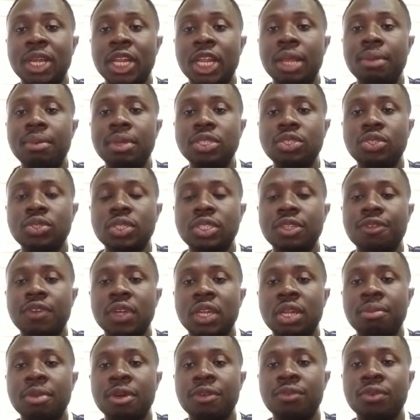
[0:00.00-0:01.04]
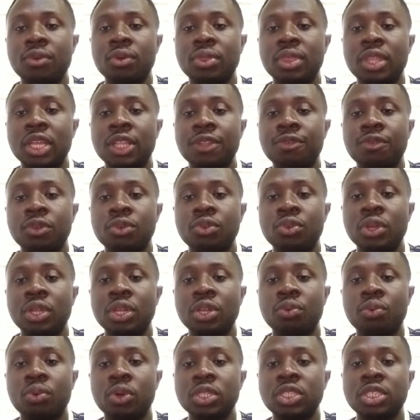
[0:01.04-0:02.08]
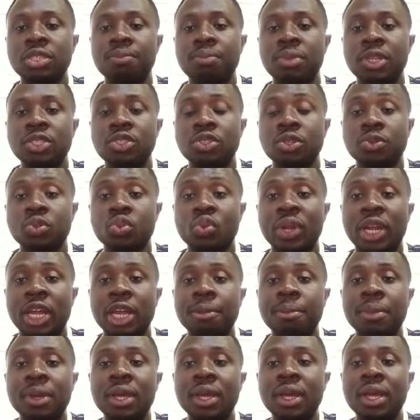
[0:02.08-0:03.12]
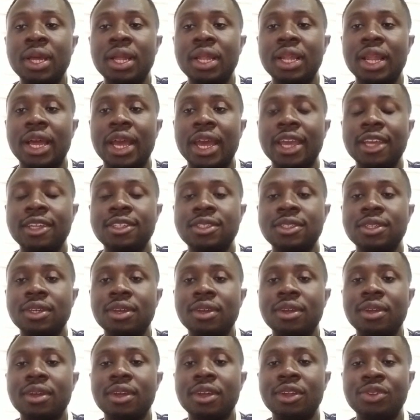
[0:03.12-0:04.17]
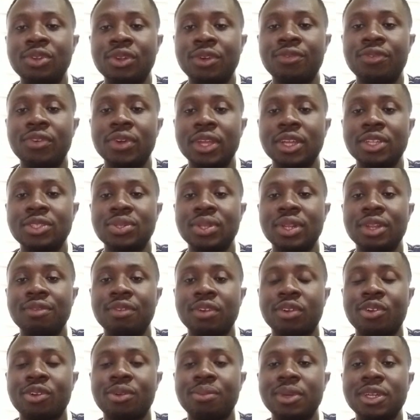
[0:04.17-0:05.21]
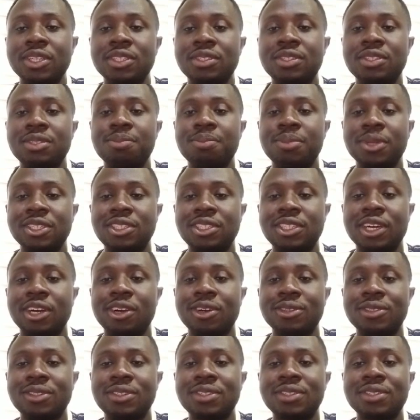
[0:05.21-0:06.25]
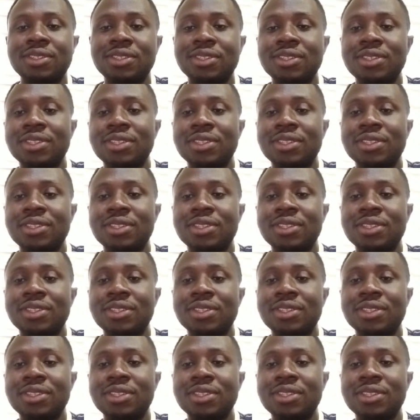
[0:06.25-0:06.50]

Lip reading: My name is Joseph Adamafio. Thanks for doing the watching. Please subscribe, like, share, and don't forget to leave a comment. Peace out.